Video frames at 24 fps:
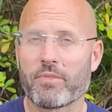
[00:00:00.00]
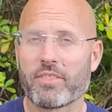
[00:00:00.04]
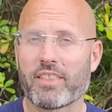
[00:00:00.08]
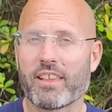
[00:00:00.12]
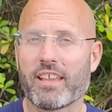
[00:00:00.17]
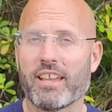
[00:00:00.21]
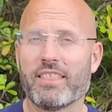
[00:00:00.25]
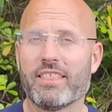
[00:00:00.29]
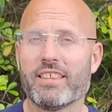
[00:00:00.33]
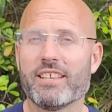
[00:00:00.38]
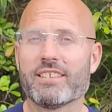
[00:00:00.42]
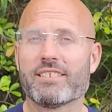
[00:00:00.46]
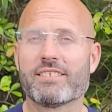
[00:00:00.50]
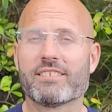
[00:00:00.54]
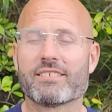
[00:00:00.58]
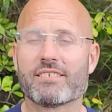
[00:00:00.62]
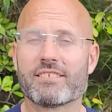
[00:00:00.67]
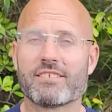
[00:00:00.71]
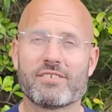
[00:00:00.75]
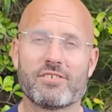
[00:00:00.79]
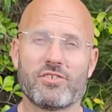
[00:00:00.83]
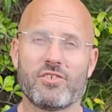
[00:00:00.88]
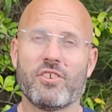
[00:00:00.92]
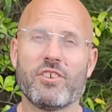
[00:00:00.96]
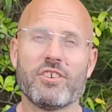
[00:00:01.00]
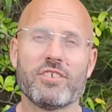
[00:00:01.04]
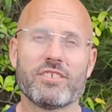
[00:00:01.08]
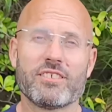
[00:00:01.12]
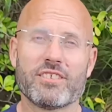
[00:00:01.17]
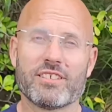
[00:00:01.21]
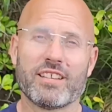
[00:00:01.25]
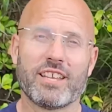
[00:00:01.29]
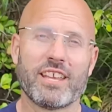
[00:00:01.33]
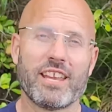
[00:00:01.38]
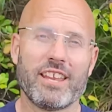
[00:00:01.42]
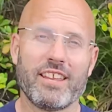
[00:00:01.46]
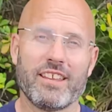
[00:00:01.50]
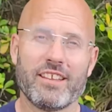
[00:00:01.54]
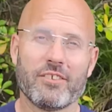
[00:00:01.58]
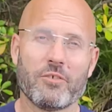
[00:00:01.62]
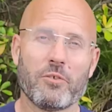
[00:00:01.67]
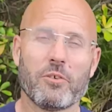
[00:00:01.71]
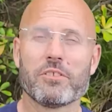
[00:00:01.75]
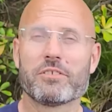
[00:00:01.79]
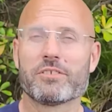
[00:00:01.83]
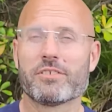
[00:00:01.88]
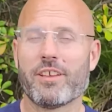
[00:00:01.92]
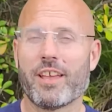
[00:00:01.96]
And this certainly
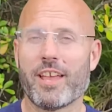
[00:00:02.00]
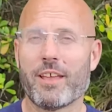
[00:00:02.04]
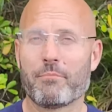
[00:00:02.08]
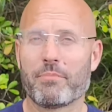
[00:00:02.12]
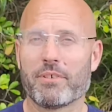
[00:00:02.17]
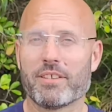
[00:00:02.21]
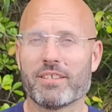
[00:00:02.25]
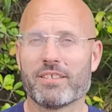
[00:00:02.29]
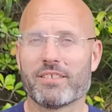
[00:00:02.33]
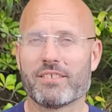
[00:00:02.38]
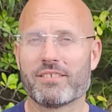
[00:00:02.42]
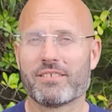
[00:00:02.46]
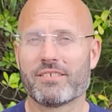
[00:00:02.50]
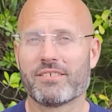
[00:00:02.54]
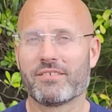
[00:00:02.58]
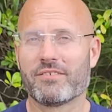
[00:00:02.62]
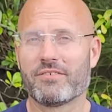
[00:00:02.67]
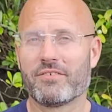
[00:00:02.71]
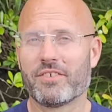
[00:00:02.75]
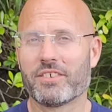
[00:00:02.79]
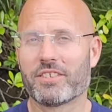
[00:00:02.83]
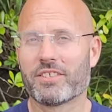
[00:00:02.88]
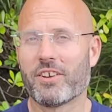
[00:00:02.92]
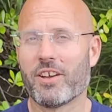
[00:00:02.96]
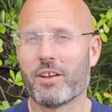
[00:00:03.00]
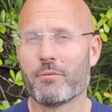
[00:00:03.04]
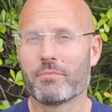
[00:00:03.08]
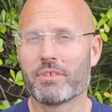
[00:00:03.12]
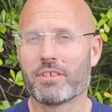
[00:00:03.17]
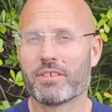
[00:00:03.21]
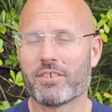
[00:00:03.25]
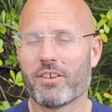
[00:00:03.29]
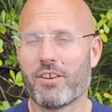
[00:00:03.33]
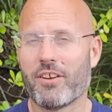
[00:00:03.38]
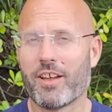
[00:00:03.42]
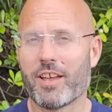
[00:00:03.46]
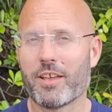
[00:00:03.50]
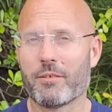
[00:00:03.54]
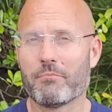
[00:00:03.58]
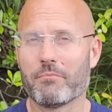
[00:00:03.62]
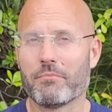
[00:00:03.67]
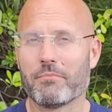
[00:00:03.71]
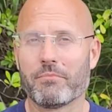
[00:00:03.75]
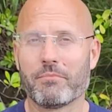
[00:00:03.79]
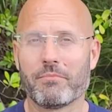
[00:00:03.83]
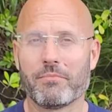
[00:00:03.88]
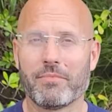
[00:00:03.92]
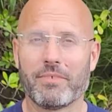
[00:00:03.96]
also happens from time to
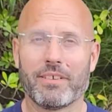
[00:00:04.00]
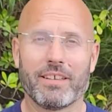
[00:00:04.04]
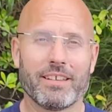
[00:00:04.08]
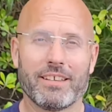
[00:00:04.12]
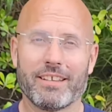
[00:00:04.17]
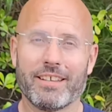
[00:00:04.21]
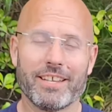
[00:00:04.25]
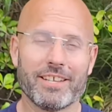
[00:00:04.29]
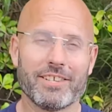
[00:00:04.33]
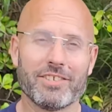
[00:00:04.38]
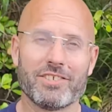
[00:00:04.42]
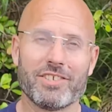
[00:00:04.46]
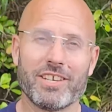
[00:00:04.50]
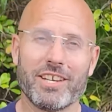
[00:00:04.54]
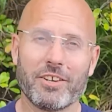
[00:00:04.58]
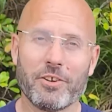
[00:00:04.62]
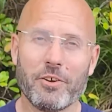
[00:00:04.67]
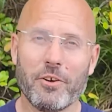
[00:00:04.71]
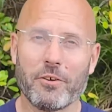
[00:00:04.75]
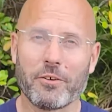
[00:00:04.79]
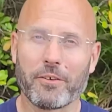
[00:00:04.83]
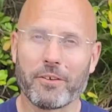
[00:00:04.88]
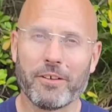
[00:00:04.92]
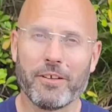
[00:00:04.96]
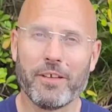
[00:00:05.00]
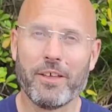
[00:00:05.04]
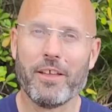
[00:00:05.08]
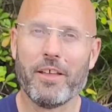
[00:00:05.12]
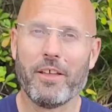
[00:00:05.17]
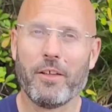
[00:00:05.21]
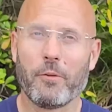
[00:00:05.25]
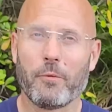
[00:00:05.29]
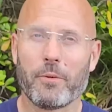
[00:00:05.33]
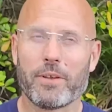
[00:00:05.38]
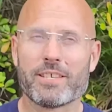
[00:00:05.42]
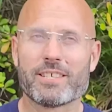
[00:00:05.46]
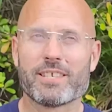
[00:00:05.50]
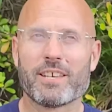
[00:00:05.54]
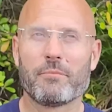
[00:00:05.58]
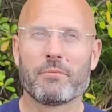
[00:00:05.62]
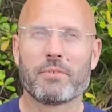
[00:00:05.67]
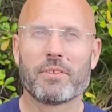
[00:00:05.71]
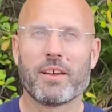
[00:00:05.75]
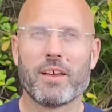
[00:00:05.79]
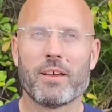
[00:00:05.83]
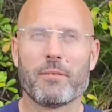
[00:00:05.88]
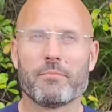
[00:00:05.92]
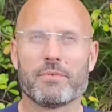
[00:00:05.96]
time in Qigong, where
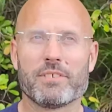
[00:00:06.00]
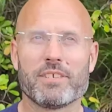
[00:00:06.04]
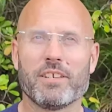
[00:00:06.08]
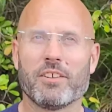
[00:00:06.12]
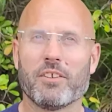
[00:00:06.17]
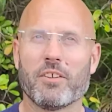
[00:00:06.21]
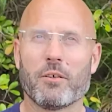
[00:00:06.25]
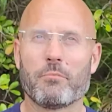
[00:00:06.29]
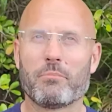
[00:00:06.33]
sometimes, a